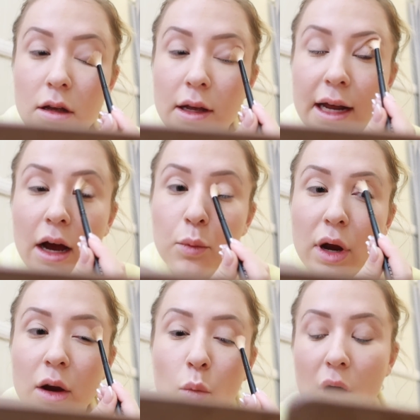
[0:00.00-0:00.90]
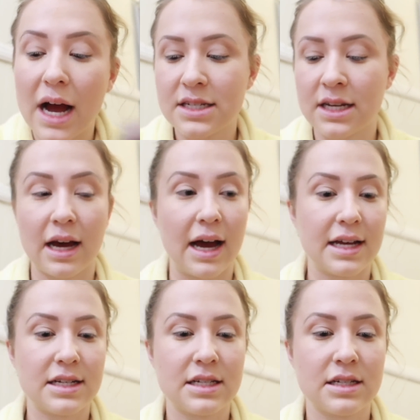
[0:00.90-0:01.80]
And now I'm wearing white
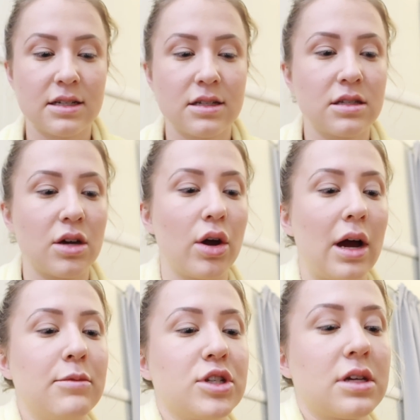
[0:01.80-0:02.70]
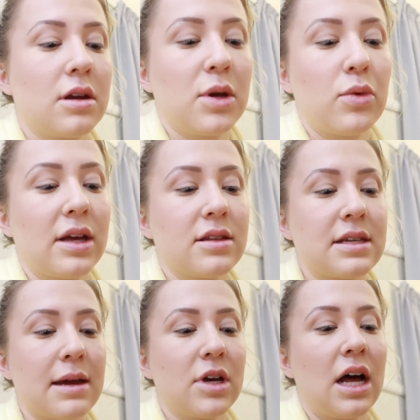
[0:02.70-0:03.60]
tonight, so I'm just going to be wearing the
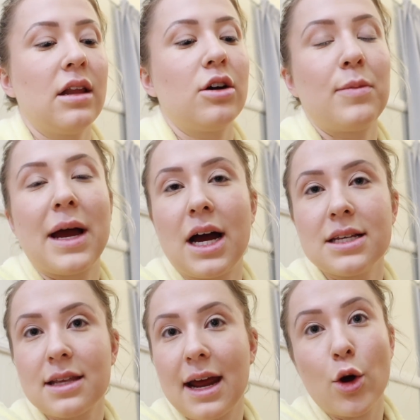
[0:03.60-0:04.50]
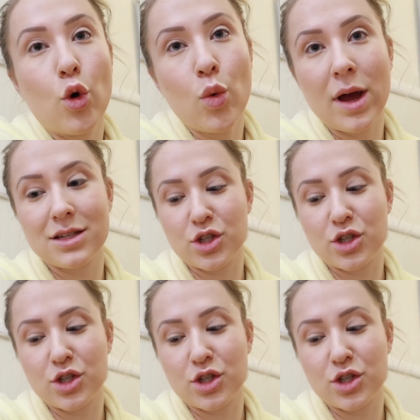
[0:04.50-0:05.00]
same color on my eyes that I always